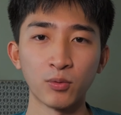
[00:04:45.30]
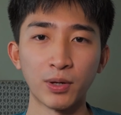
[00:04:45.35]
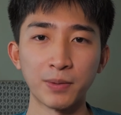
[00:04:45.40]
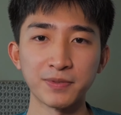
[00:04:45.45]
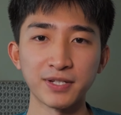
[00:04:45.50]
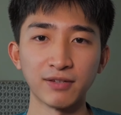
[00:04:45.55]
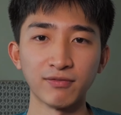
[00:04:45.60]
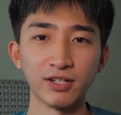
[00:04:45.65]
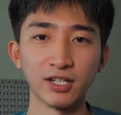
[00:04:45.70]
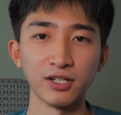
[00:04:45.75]

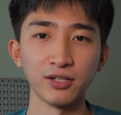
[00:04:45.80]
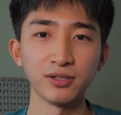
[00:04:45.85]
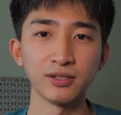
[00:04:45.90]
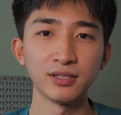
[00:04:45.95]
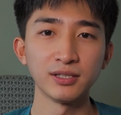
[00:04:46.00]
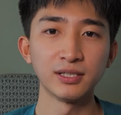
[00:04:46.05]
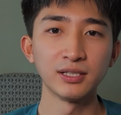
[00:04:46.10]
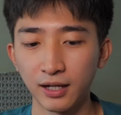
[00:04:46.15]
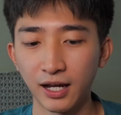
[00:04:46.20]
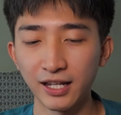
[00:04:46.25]
website video.
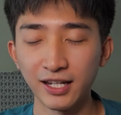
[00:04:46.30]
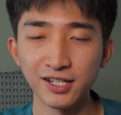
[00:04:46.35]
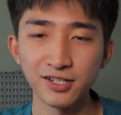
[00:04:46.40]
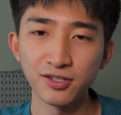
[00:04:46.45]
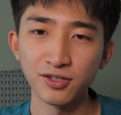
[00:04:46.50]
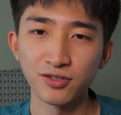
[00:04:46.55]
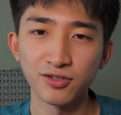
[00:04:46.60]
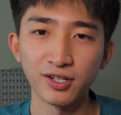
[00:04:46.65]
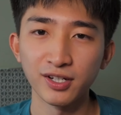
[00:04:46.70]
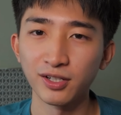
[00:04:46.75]
Unless
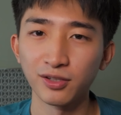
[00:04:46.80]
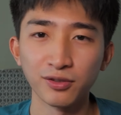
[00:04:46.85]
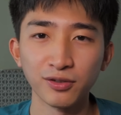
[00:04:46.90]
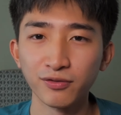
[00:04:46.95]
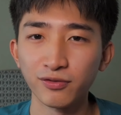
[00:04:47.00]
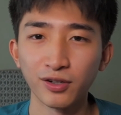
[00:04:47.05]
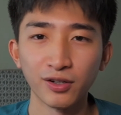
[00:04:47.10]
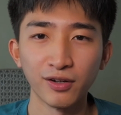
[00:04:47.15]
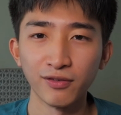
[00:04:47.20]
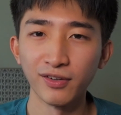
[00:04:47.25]
you're trying to go
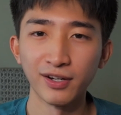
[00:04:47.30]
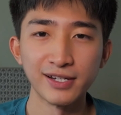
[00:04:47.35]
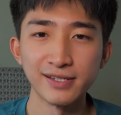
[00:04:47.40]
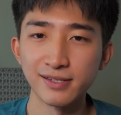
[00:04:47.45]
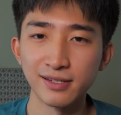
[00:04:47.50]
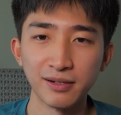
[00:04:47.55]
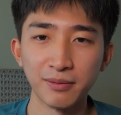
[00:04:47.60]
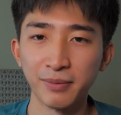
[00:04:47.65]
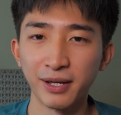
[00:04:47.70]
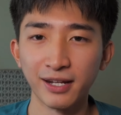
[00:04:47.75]
for a very
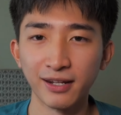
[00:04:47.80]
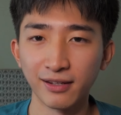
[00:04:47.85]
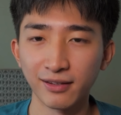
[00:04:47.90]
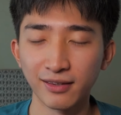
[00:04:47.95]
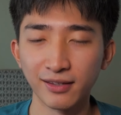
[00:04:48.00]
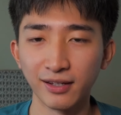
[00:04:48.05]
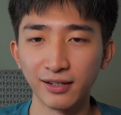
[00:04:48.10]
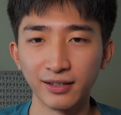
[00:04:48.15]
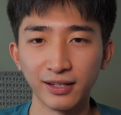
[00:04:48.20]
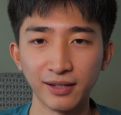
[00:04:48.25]
cinematic
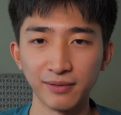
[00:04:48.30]
thing,